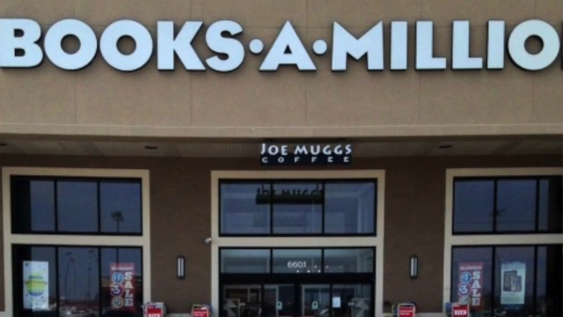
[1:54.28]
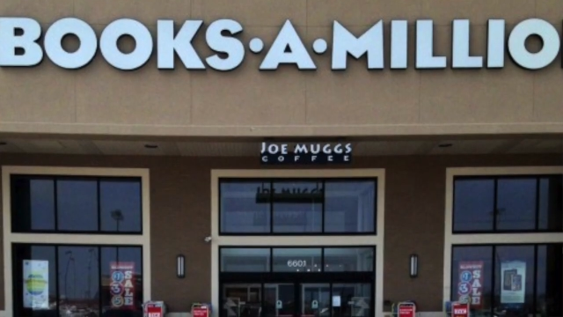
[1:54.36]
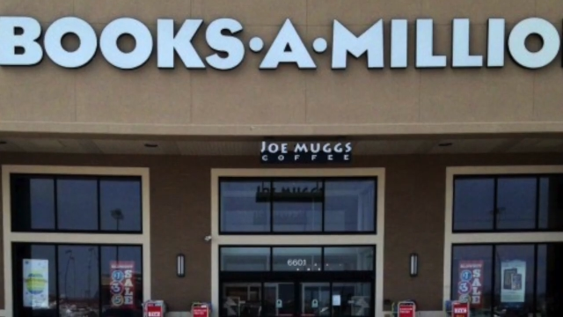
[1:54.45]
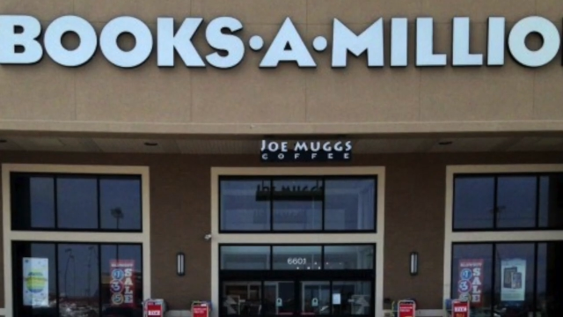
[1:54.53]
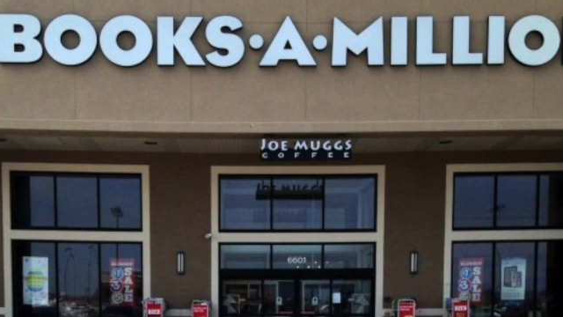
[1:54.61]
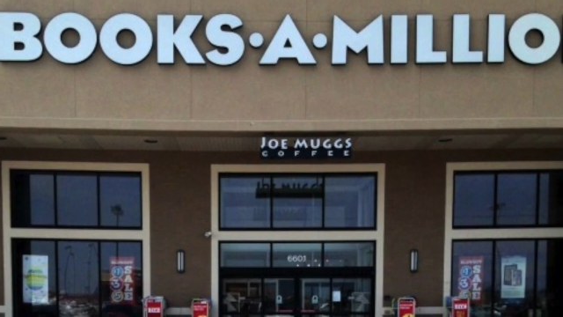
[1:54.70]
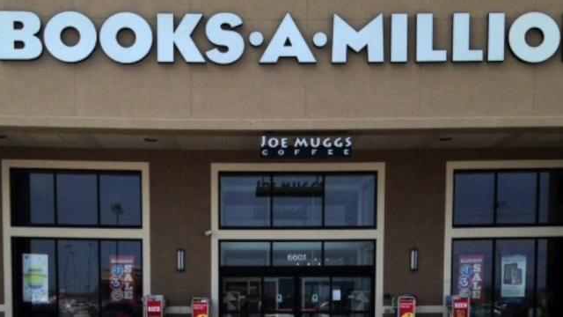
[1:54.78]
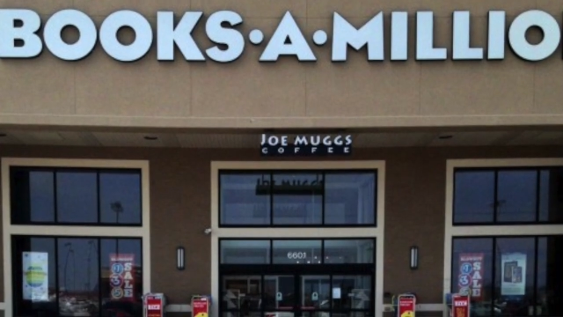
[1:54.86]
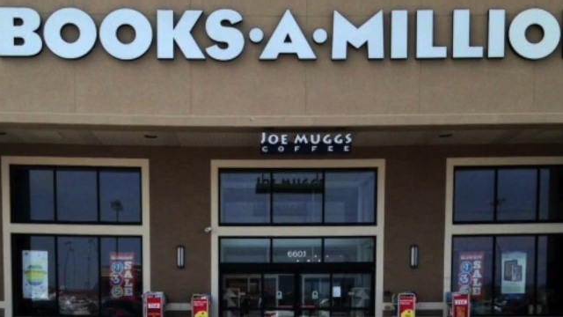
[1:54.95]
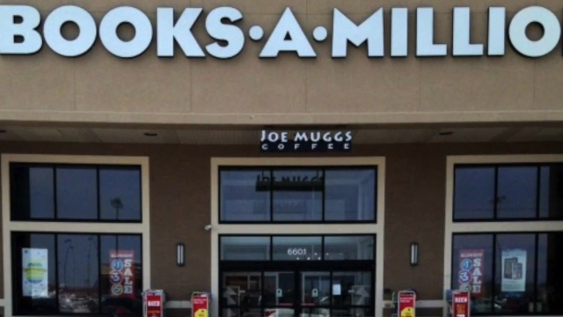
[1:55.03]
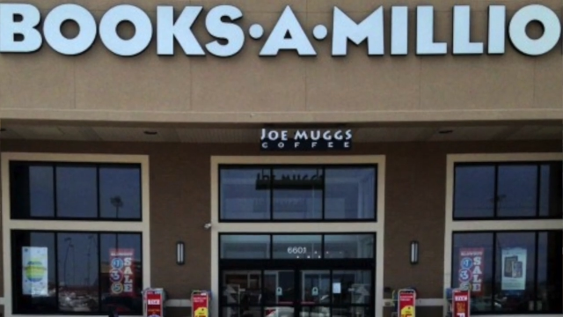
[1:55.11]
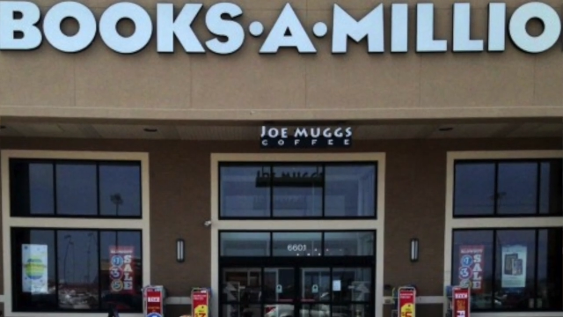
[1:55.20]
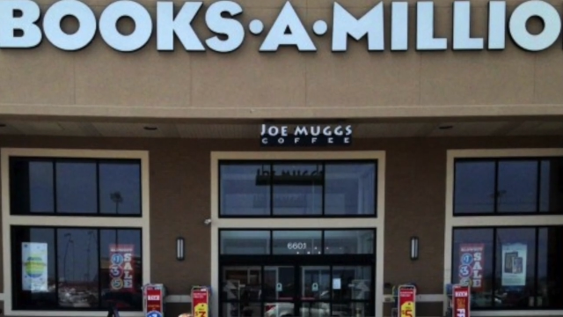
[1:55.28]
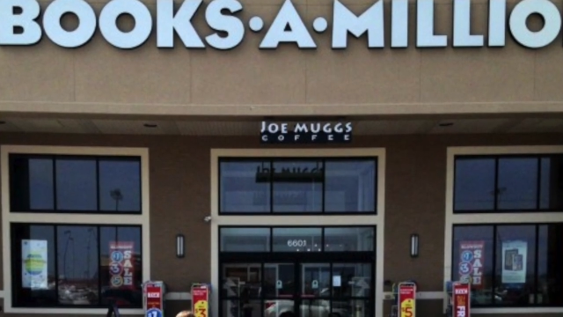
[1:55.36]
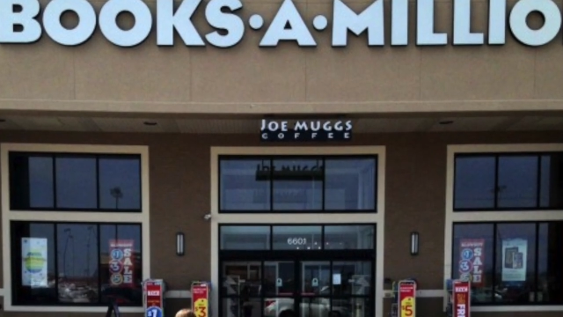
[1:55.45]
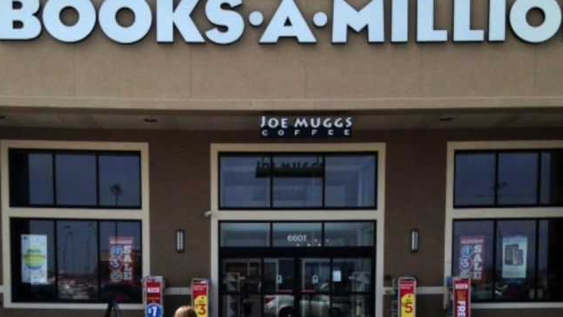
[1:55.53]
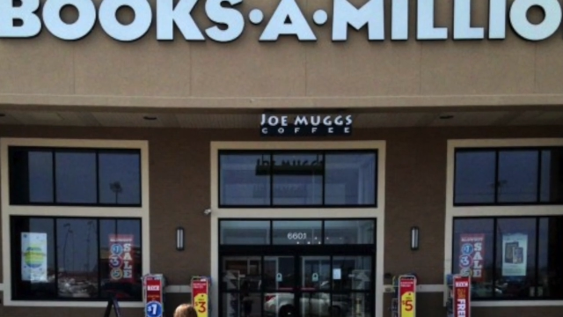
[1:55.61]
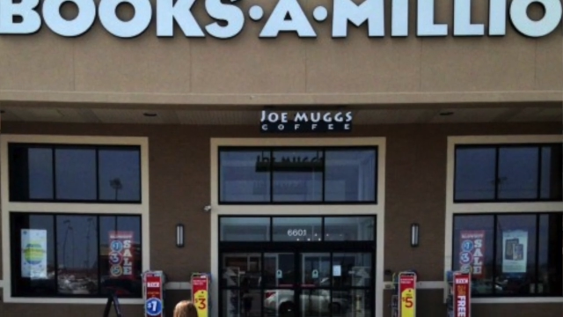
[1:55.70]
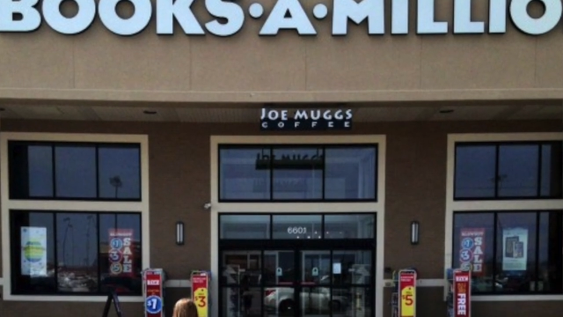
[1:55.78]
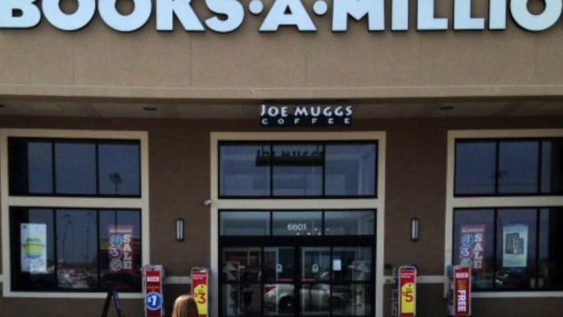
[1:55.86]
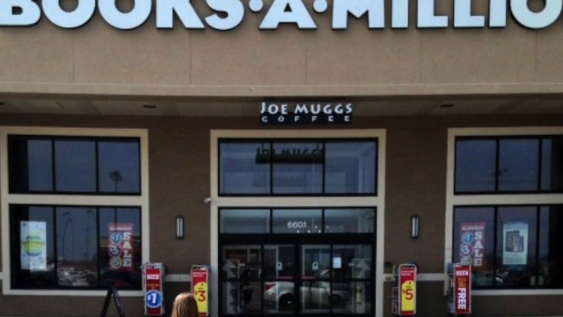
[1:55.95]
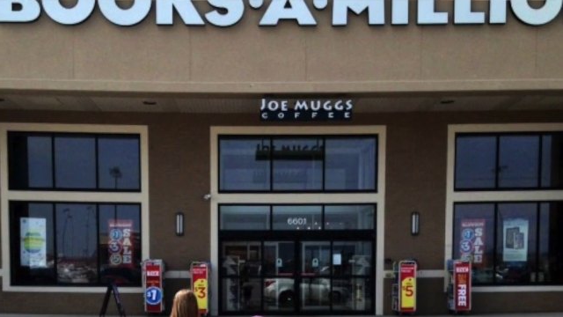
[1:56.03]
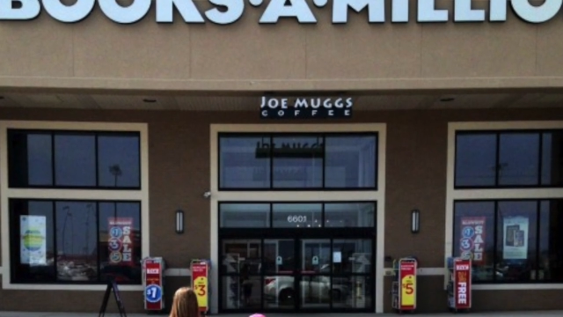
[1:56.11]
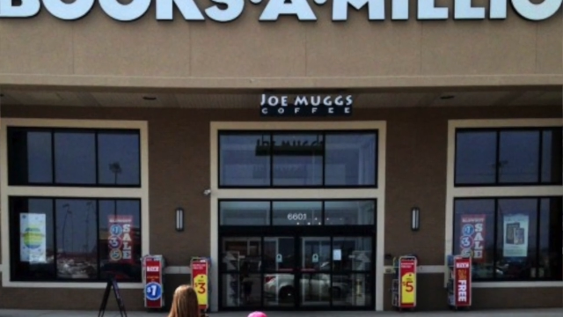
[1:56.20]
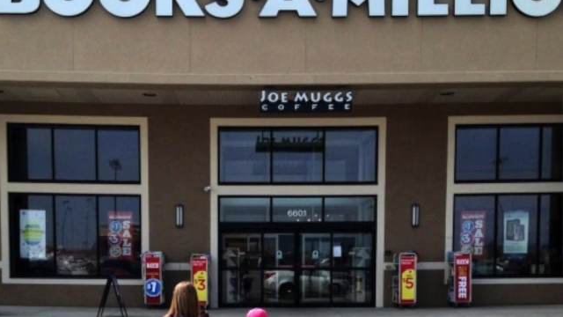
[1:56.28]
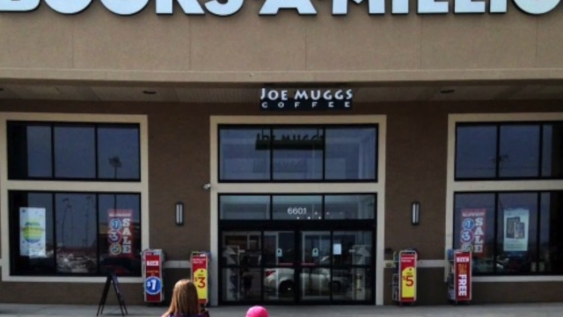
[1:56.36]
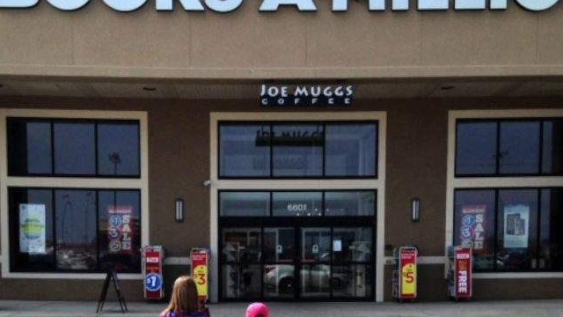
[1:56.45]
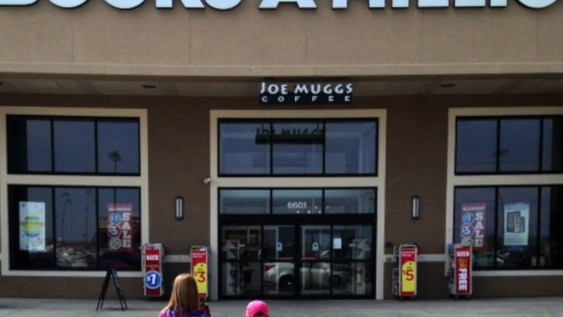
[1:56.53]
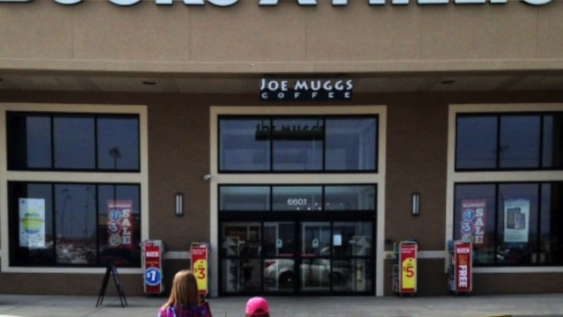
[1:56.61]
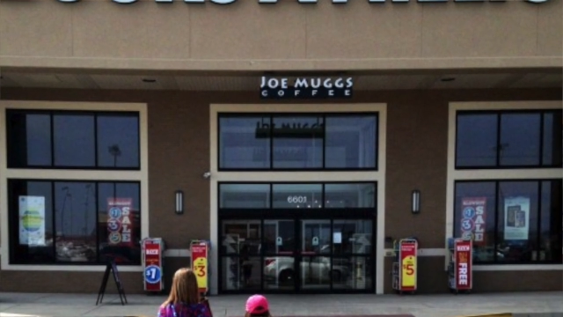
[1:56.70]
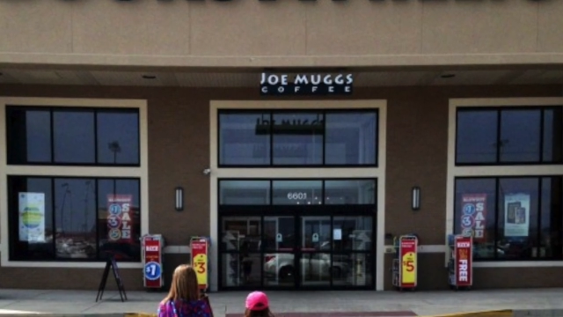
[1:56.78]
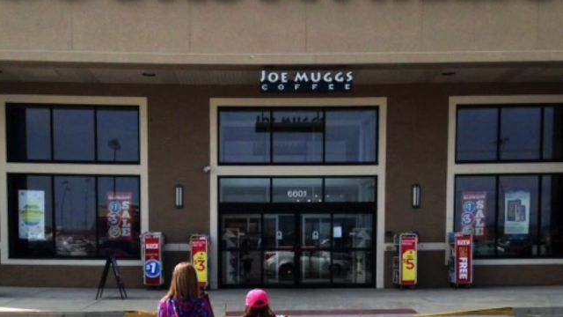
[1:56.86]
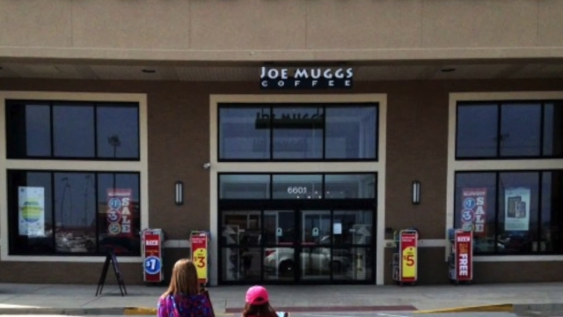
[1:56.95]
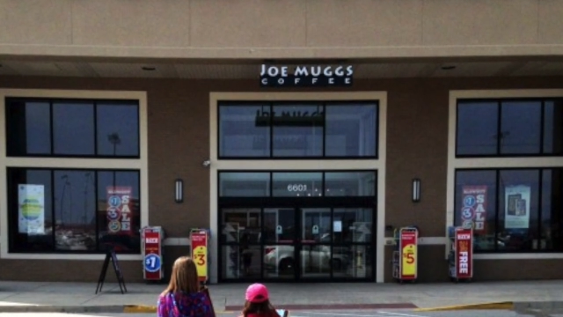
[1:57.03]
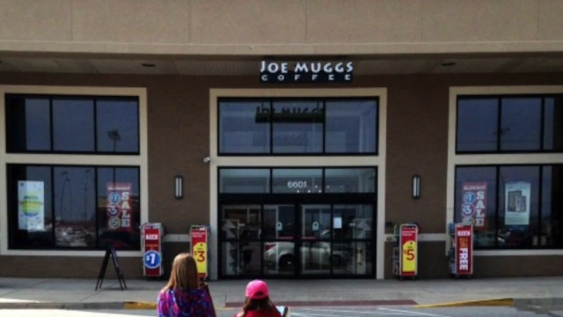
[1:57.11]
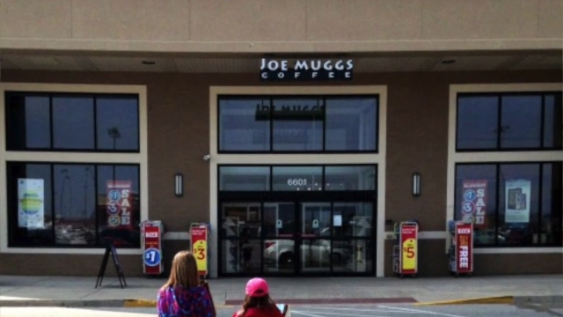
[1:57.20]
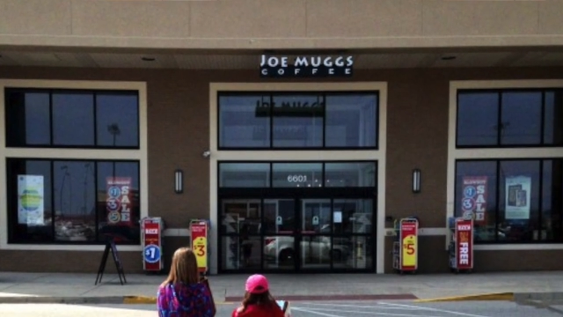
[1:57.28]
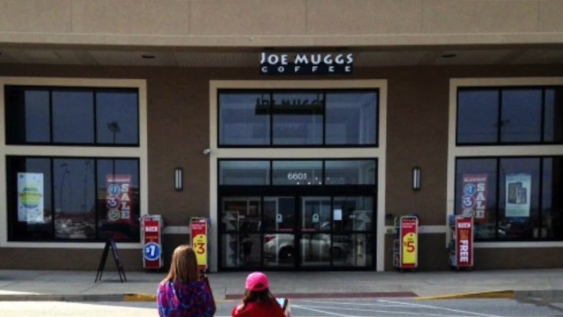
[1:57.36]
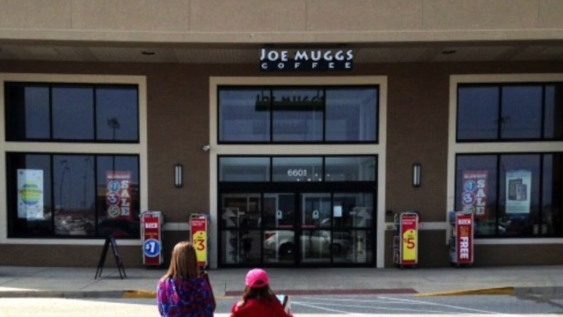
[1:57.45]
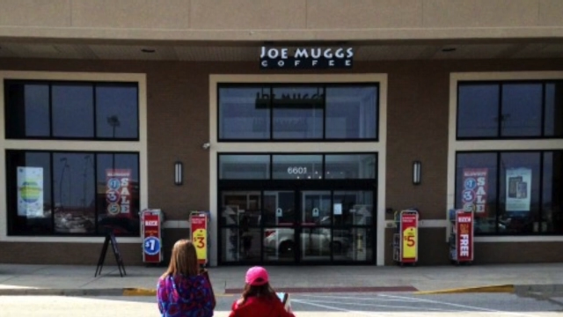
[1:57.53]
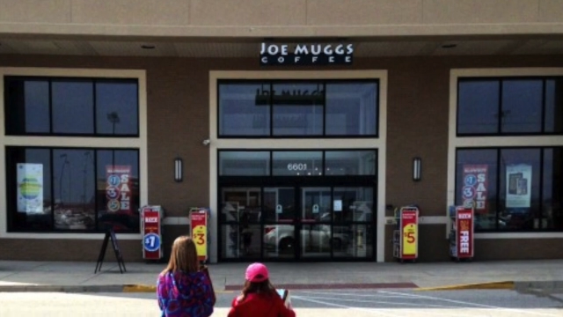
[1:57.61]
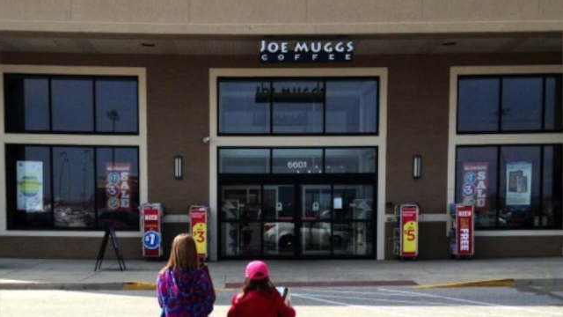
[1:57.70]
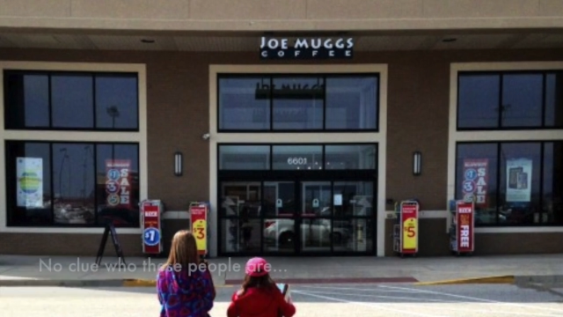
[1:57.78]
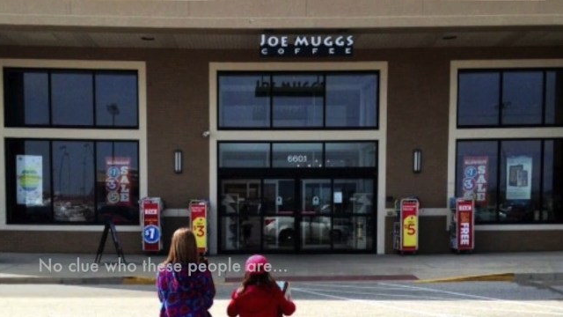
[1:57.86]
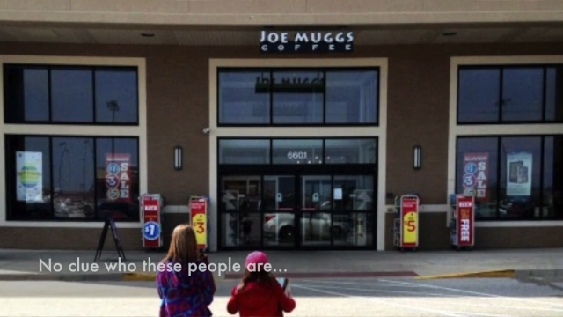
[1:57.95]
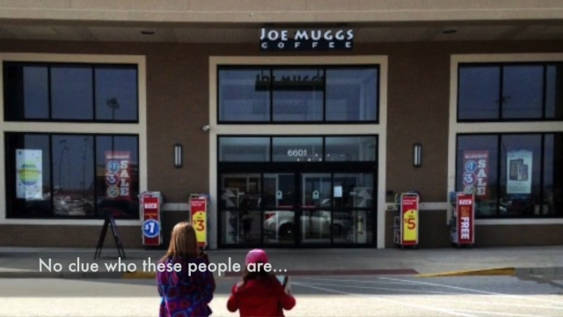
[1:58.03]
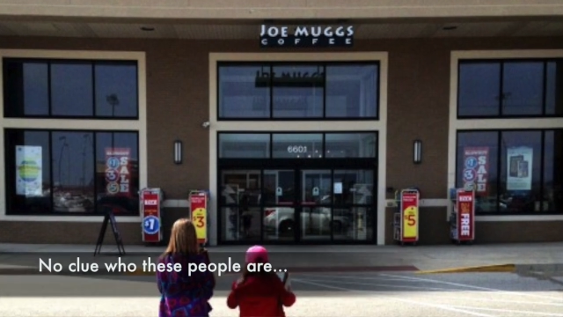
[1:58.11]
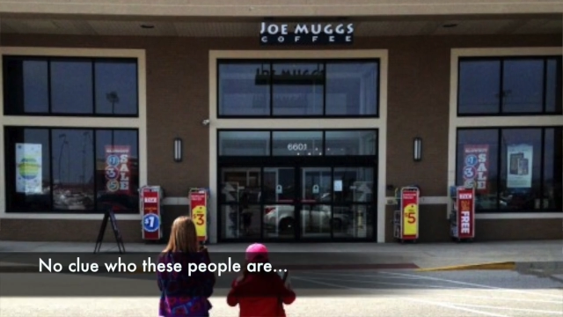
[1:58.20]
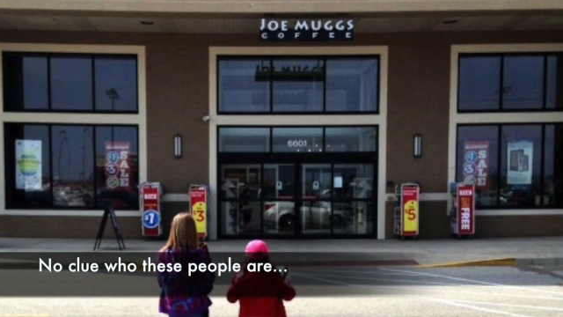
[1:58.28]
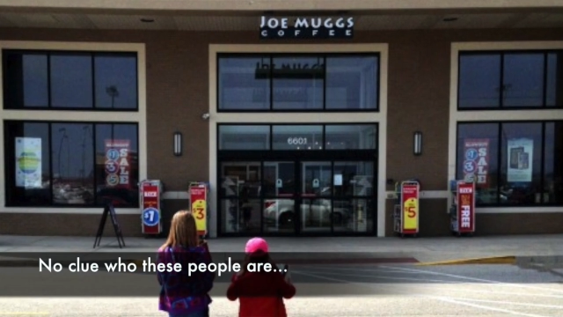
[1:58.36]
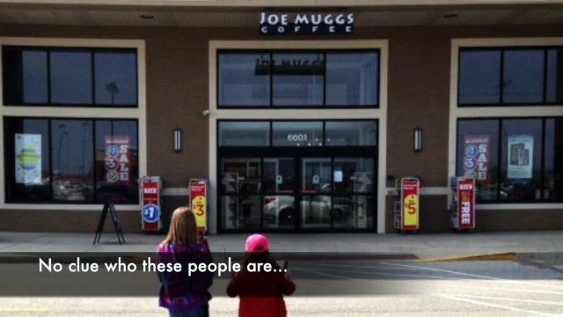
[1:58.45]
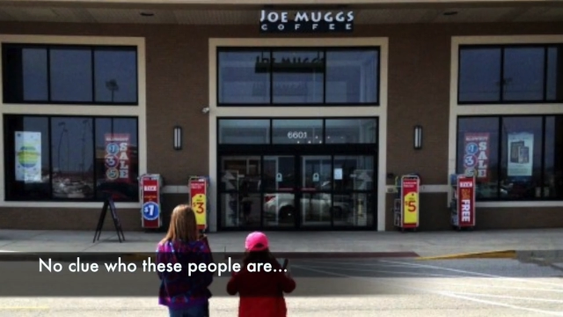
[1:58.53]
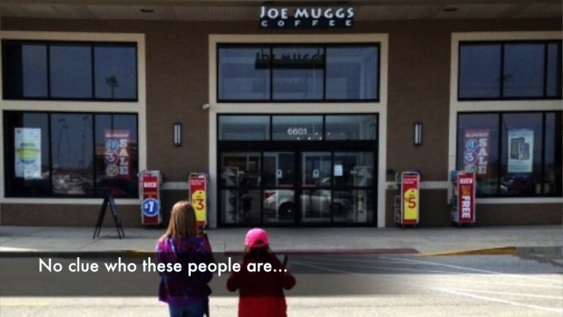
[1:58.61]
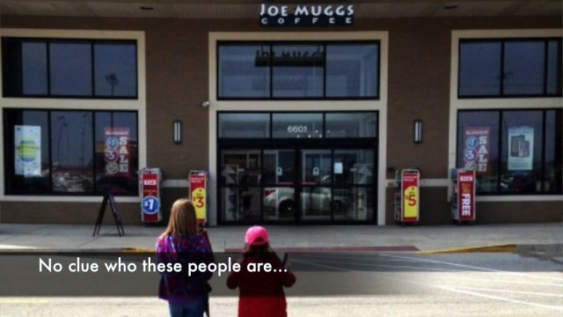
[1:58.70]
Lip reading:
No face is visible, so there are no lips to read.